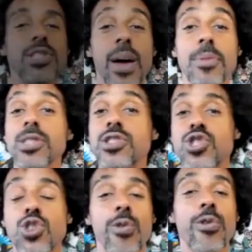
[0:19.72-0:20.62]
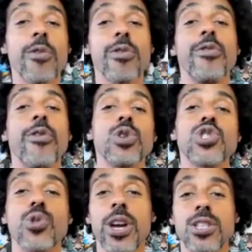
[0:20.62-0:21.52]
family. This is Shophar from
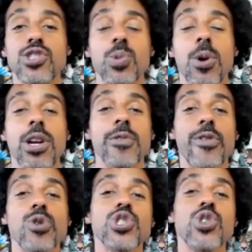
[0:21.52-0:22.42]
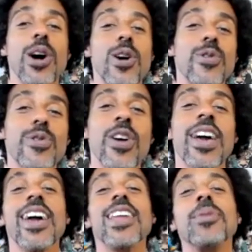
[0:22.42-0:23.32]
Fosho Energy Work and Fosho Health,
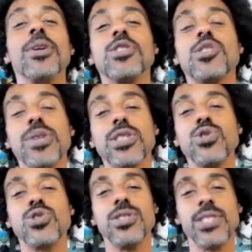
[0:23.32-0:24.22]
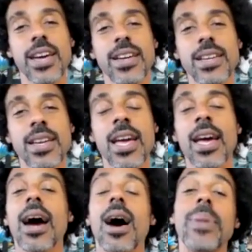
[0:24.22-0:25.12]
and I'm here to speak to you today
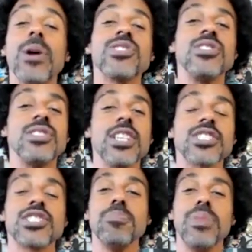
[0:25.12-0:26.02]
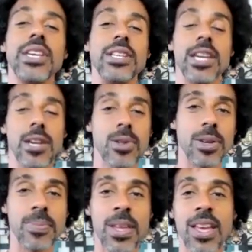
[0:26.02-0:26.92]
about seduction being
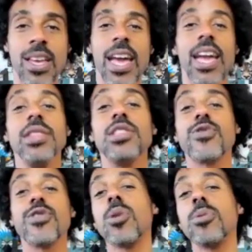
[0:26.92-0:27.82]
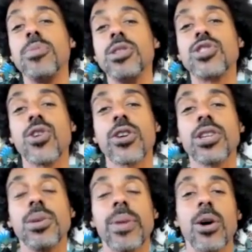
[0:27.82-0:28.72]
healing. In this video, I'm going to be talking
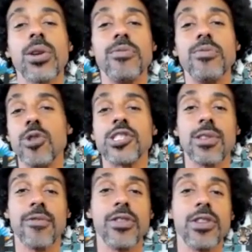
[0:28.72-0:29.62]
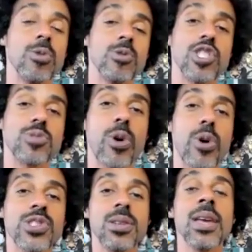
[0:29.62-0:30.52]
about a recent video that was just
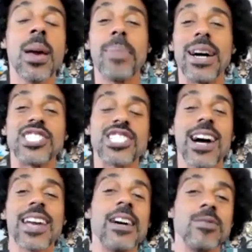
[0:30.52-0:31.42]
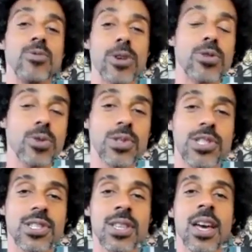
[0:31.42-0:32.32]
posted by Cheyenne
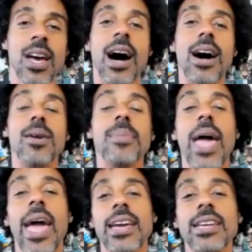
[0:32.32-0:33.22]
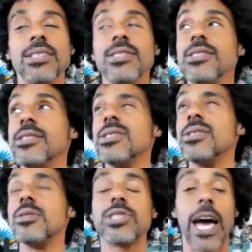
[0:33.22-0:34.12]
Reynolds and
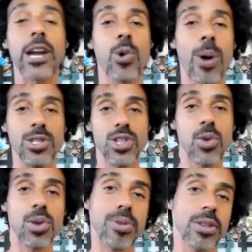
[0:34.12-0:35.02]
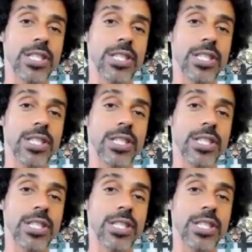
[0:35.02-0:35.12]
Tykwondoe, the brother